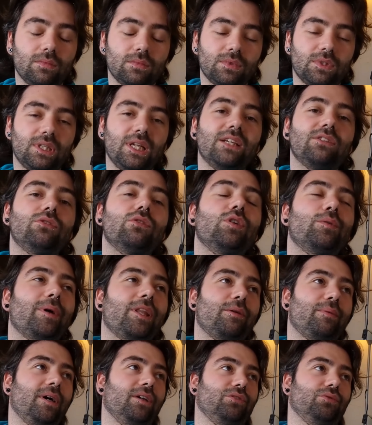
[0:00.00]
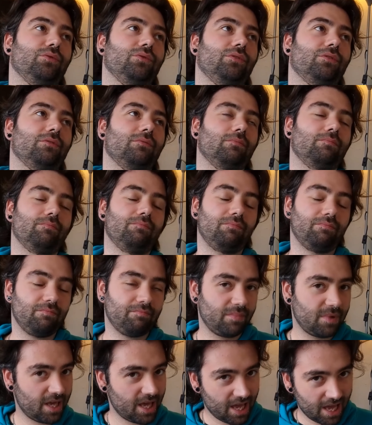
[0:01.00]
So let's talk about the puzzles.
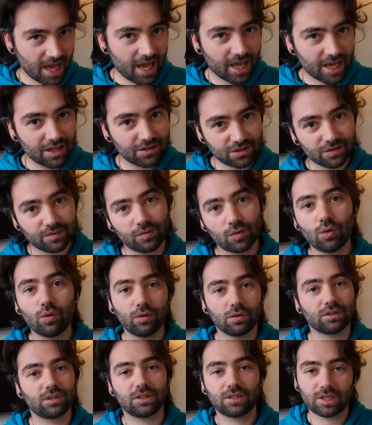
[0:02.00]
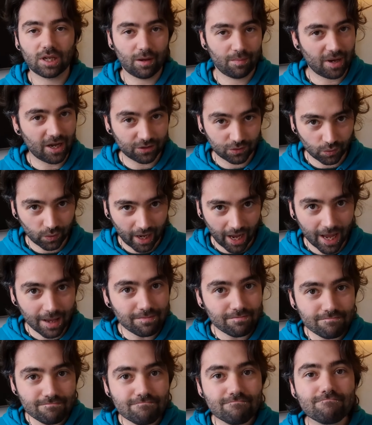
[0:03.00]
It is, of course, a puzzle
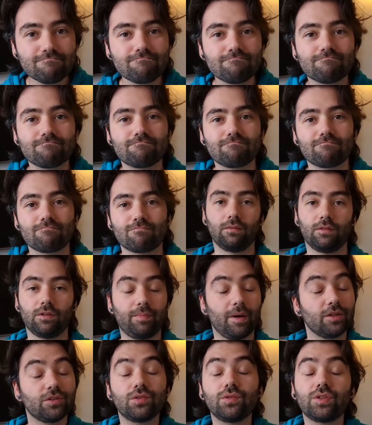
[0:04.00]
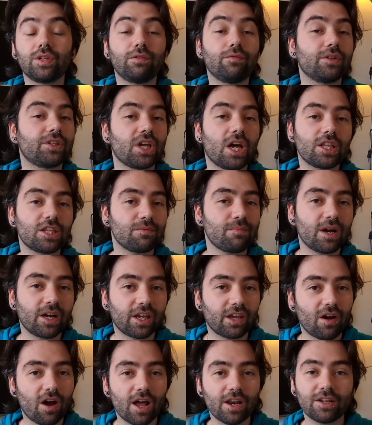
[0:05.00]
game. The puzzles in Return to
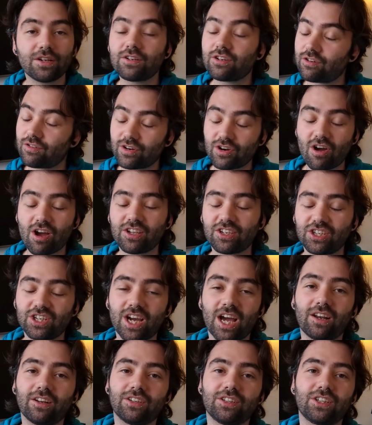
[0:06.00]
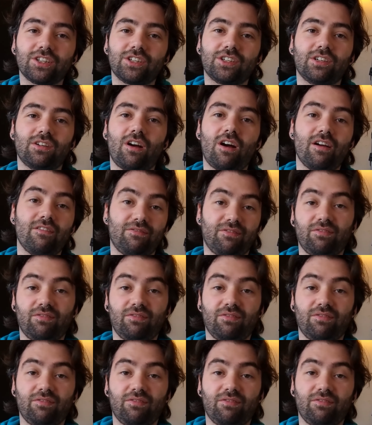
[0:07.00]
Monkey Island are a nice challenge. I've